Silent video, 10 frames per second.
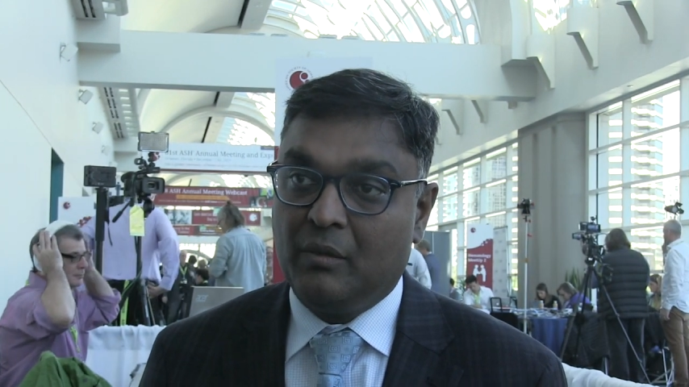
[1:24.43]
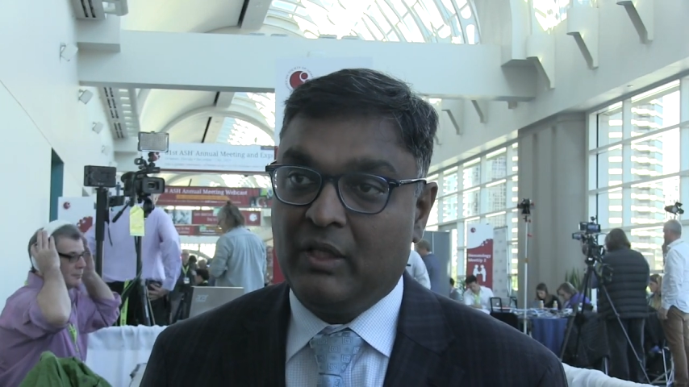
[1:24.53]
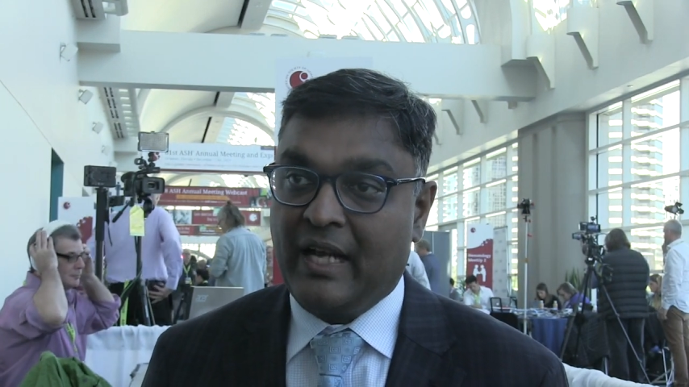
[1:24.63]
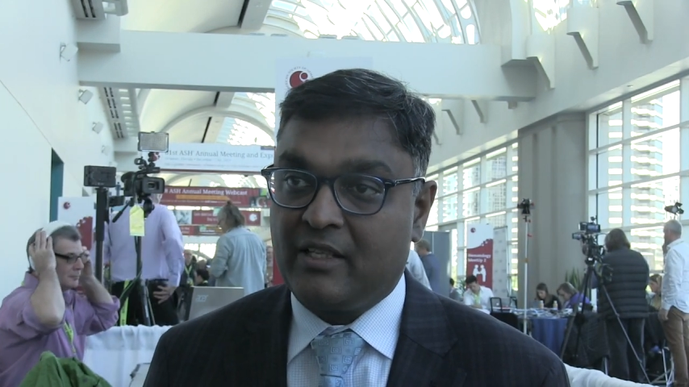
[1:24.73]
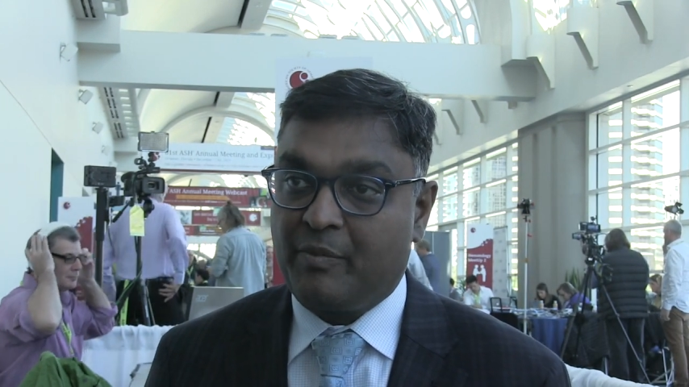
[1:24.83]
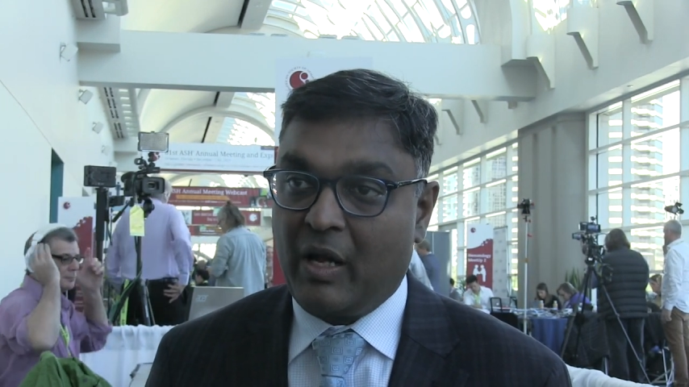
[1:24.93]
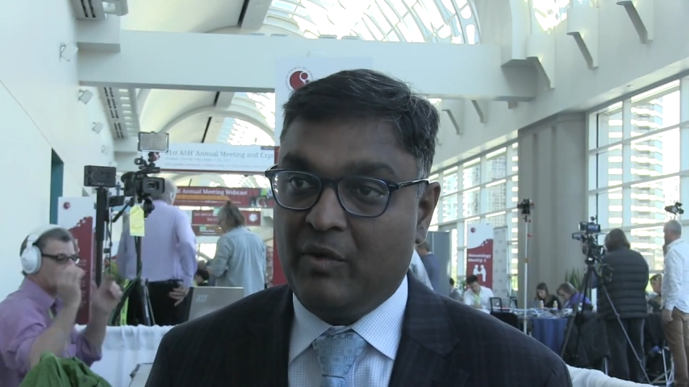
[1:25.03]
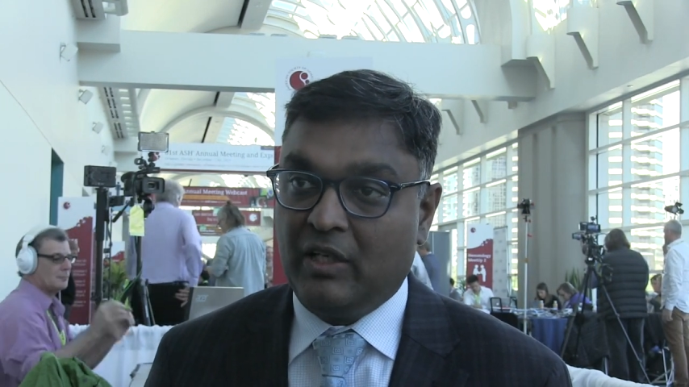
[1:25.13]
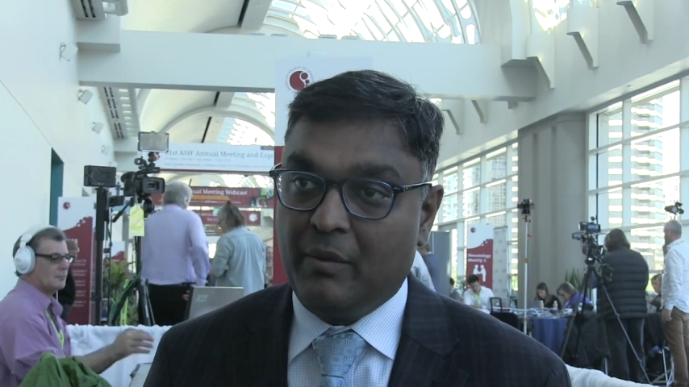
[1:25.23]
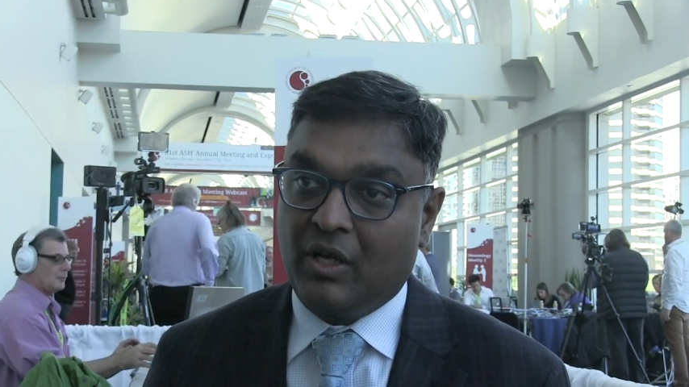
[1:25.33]
but that's
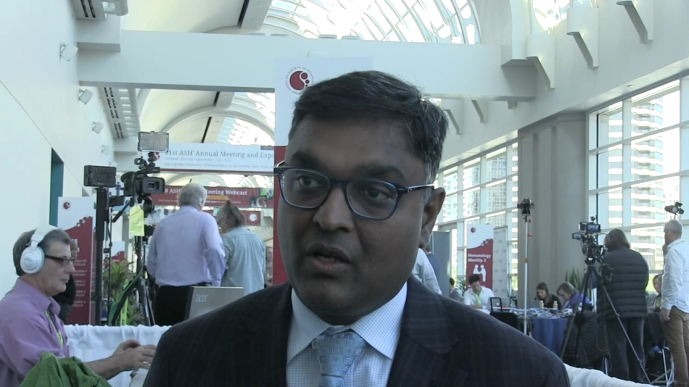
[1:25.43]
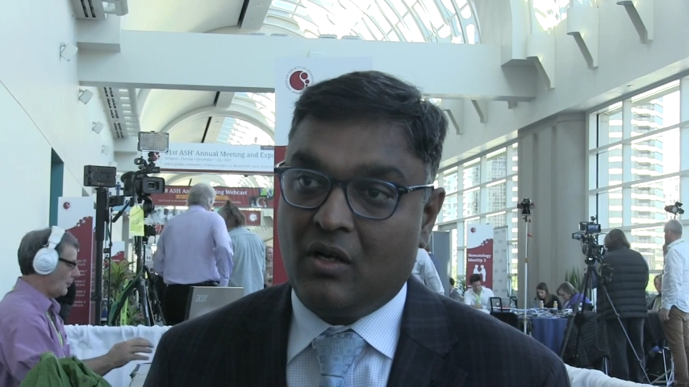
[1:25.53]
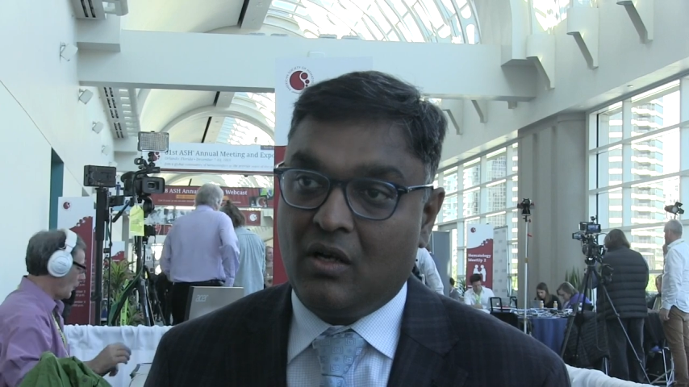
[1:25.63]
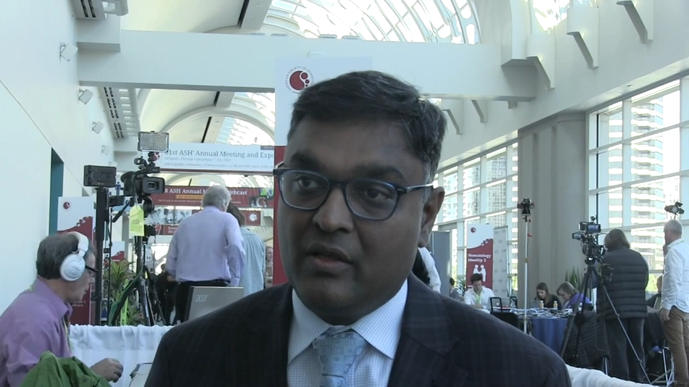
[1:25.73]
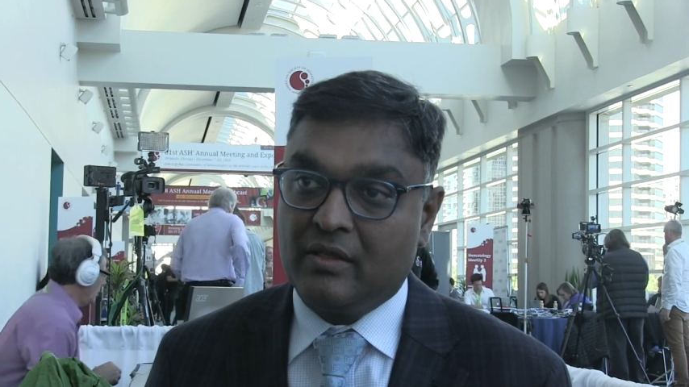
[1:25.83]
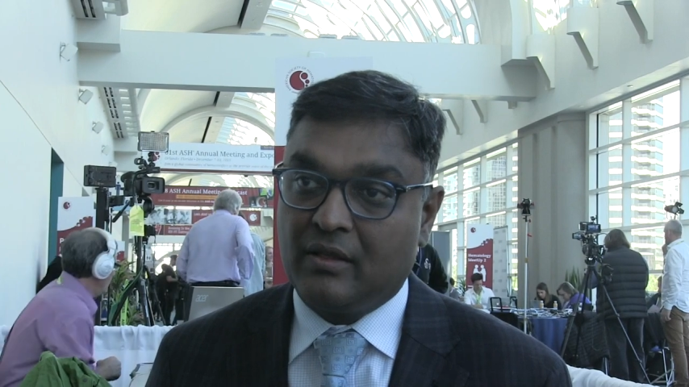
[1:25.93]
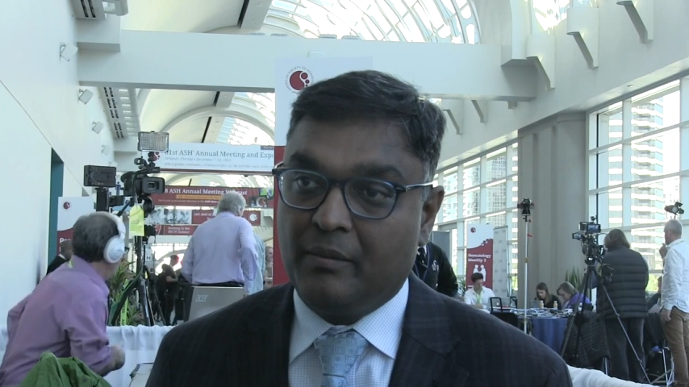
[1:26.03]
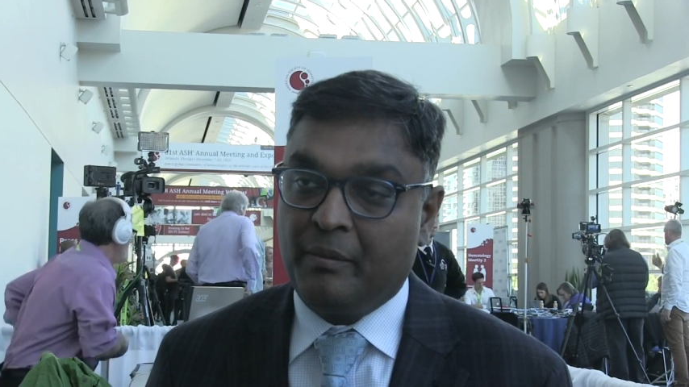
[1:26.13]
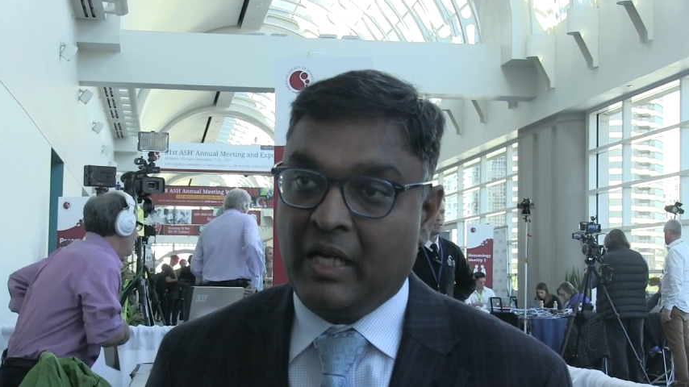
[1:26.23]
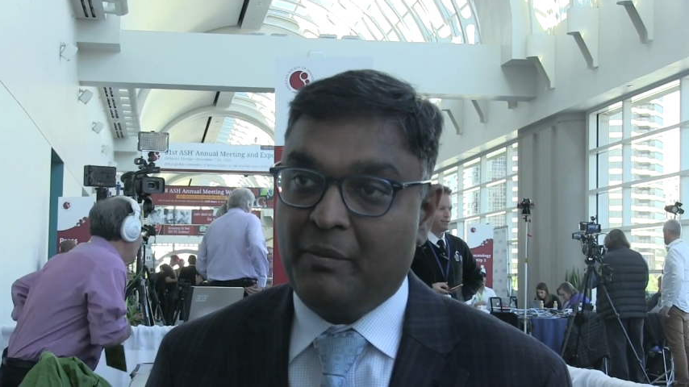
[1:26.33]
primarily because
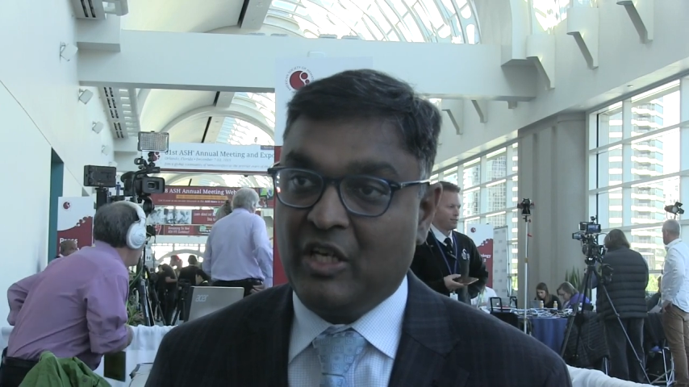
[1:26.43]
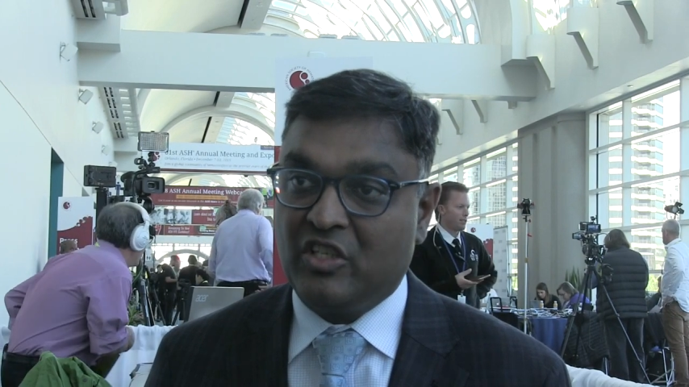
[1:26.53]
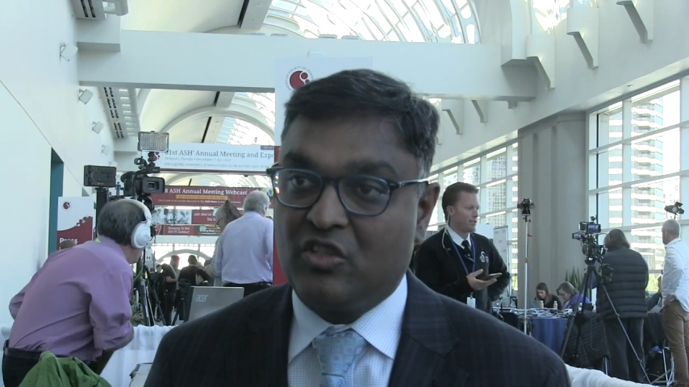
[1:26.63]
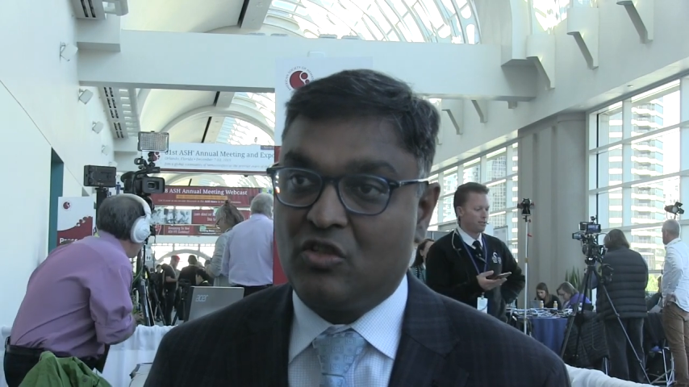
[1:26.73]
many patients